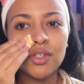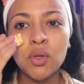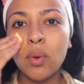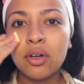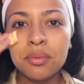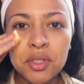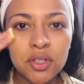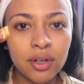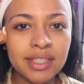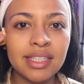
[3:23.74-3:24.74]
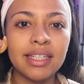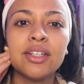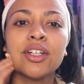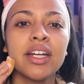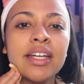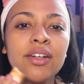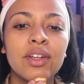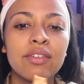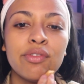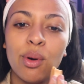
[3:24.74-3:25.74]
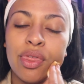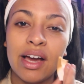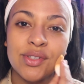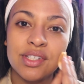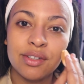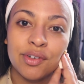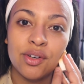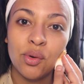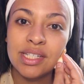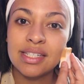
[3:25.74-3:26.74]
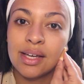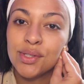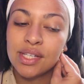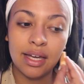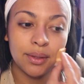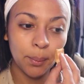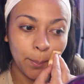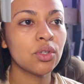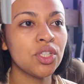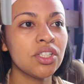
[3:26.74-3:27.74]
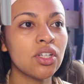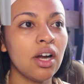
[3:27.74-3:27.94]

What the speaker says: Also, welcome to New York City. You're gonna hear like 4,000 different noises outside. So she's